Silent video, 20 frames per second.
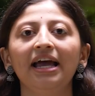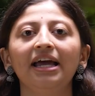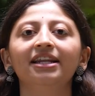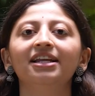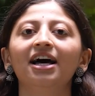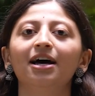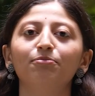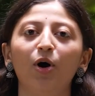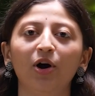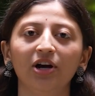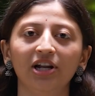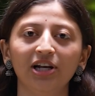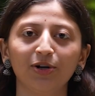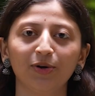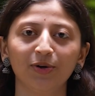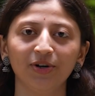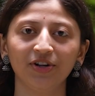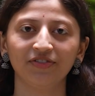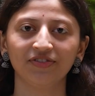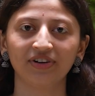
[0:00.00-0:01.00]
In our
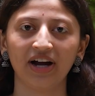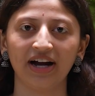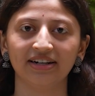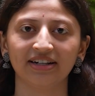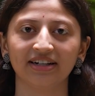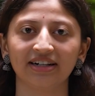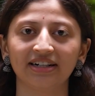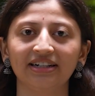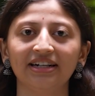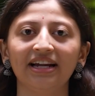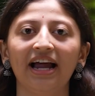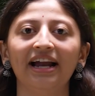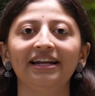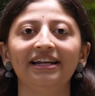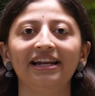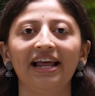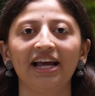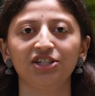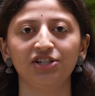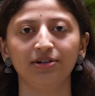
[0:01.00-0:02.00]
model code of conduct and
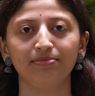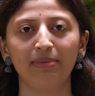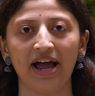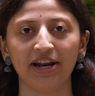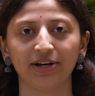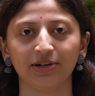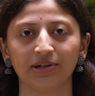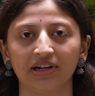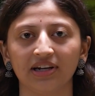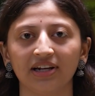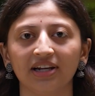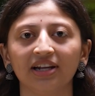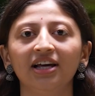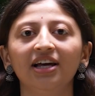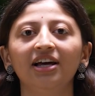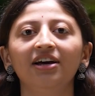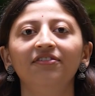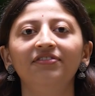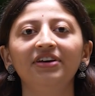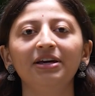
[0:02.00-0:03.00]
election manual,
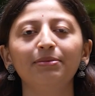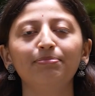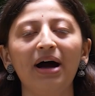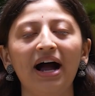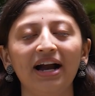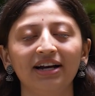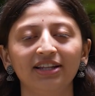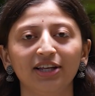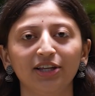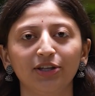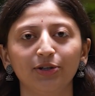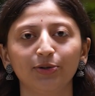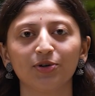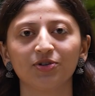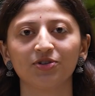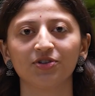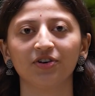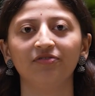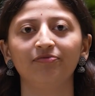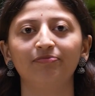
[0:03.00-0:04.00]
we banned the
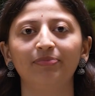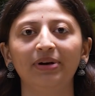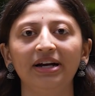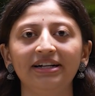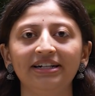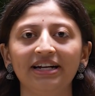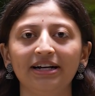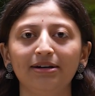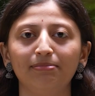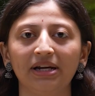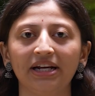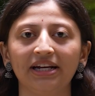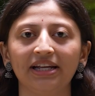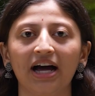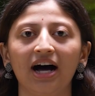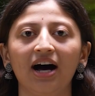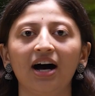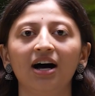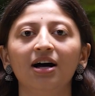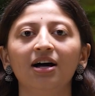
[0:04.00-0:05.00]
use of printed
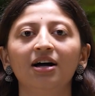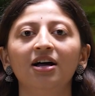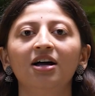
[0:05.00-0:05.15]
media,